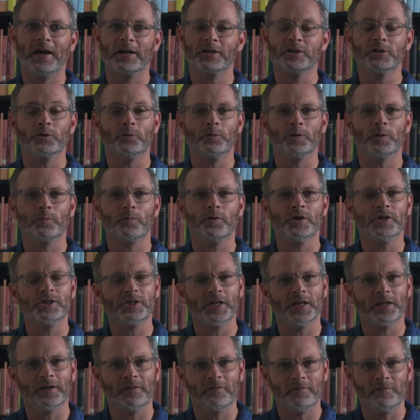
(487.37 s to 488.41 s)
I actually would
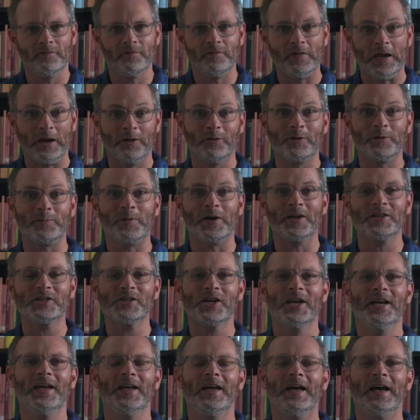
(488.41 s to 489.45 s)
appreciate it very
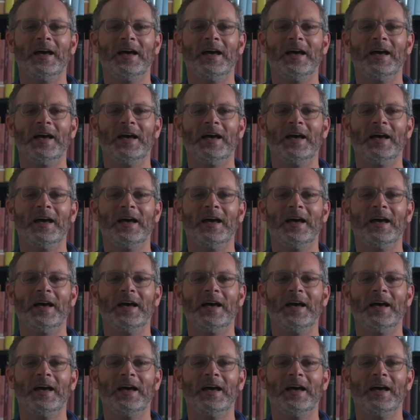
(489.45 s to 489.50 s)
much.